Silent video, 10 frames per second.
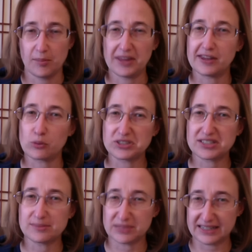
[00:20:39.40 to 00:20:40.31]
There was
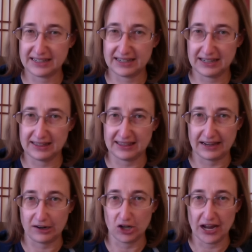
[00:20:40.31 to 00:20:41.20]
some linen in
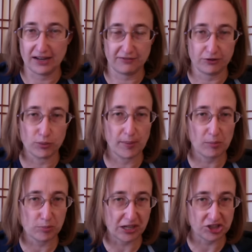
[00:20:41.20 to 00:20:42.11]
there. And if you
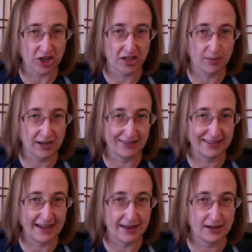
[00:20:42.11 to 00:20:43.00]
remember my talking about it
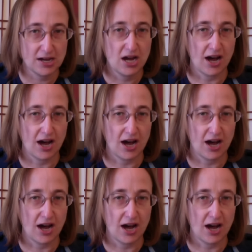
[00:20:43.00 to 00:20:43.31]
then,